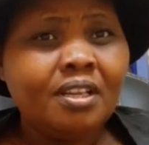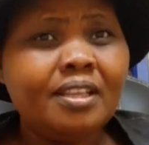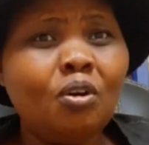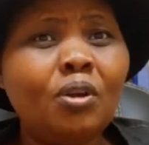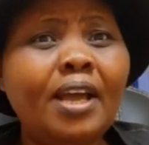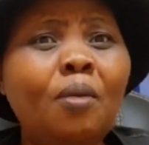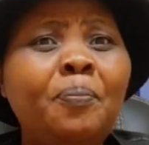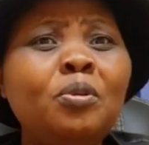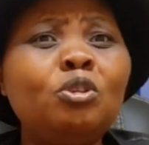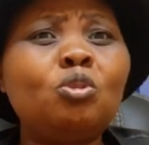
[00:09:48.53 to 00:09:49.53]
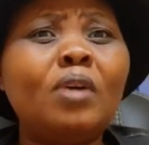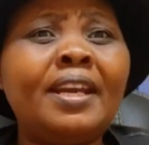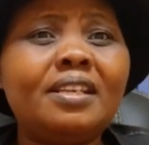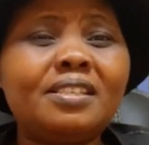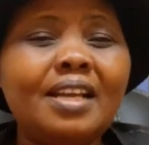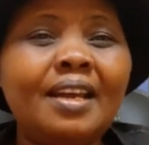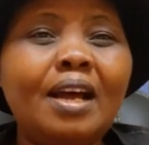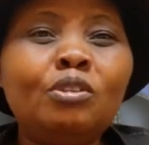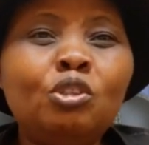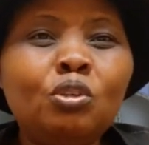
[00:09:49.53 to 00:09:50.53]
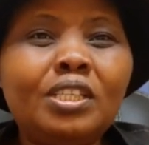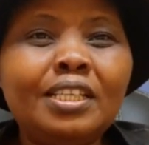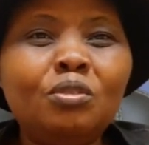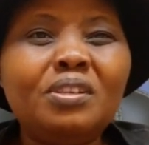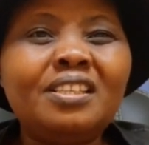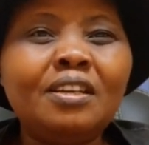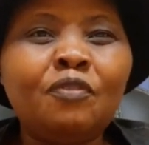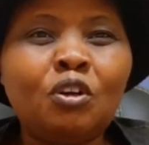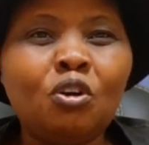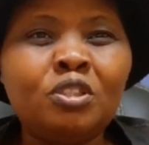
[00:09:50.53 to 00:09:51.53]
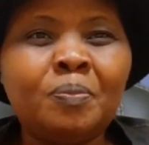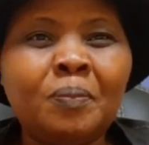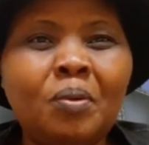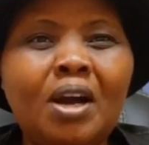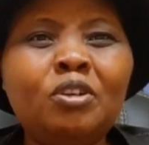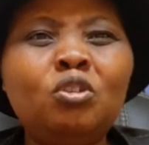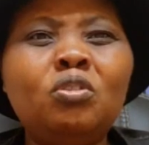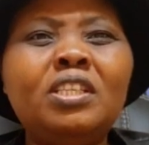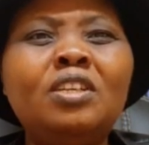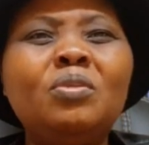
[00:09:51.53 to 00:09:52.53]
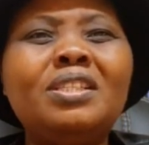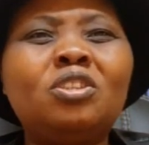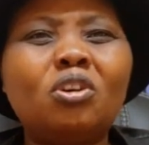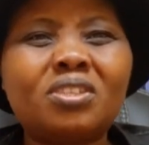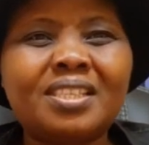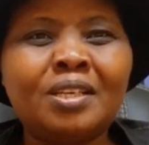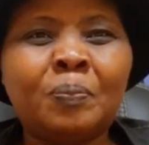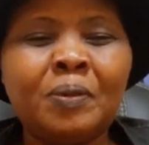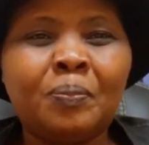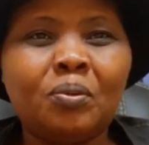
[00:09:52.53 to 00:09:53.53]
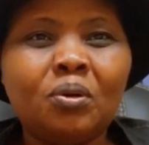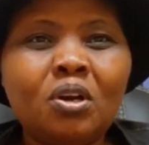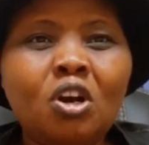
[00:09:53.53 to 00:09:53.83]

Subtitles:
They will help you to understand how do you deal with difficult people, how do you deal with toxic people.